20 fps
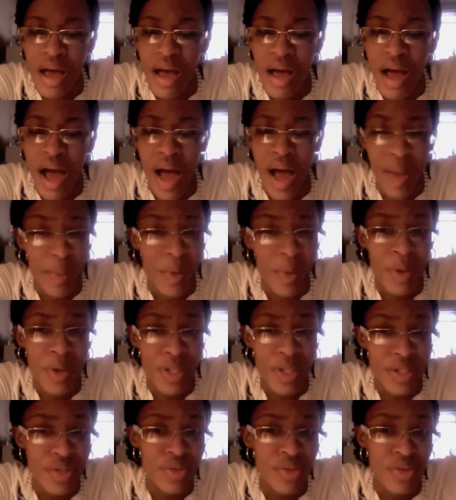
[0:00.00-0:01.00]
I'm going
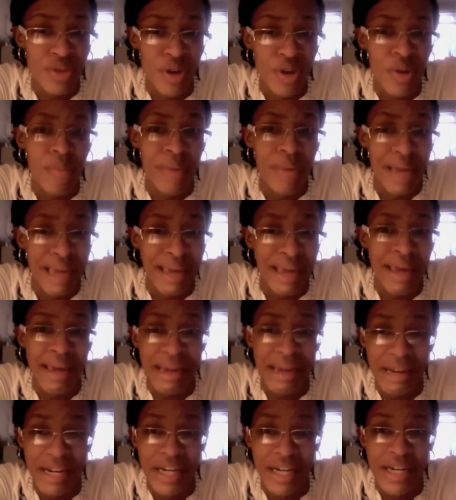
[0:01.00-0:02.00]
to grow my
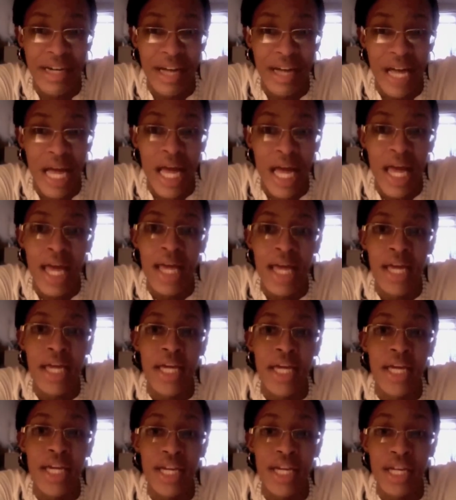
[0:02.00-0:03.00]
hair
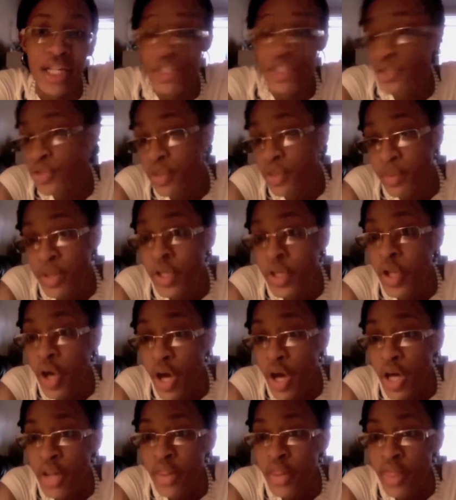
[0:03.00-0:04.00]
extremely
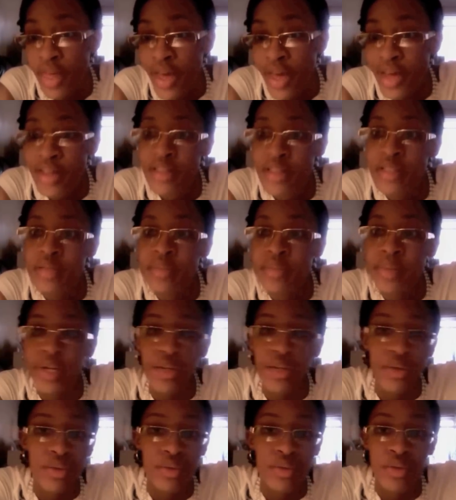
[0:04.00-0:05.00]
long. That is my
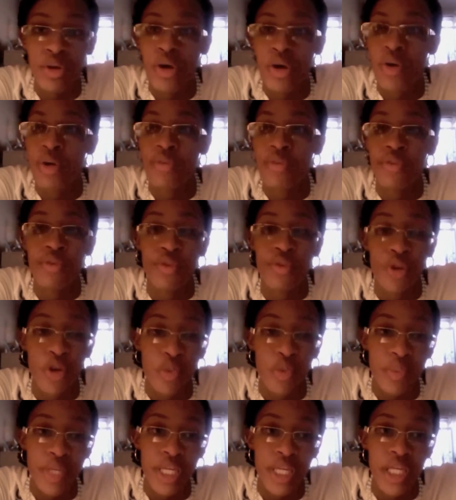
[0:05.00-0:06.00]
new goal. If you know
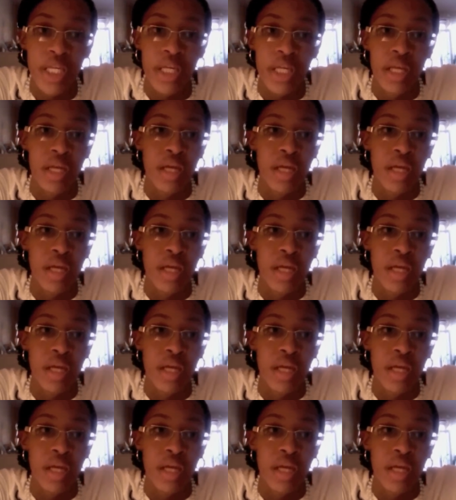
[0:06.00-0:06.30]
me,